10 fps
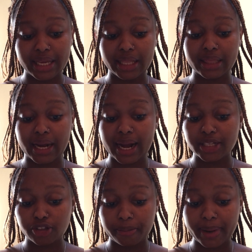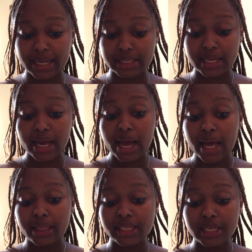in the customers.
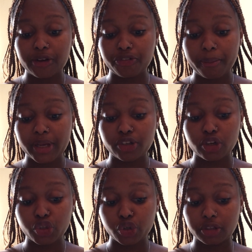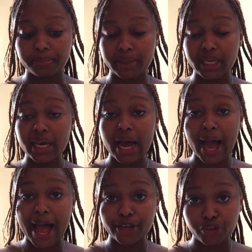This information should be
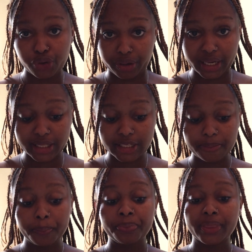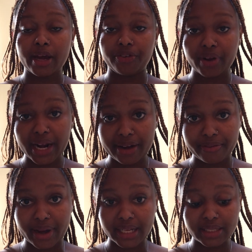accurate,
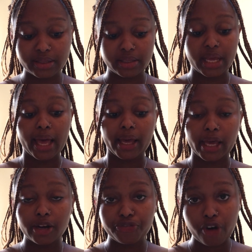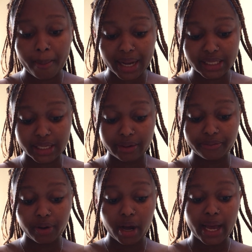relevant, informative,
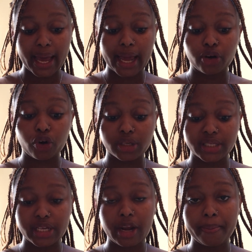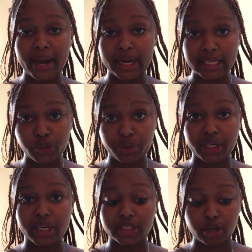and contain mandatory
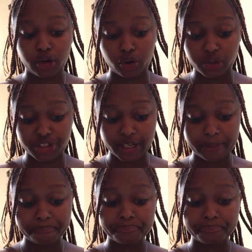disclosure.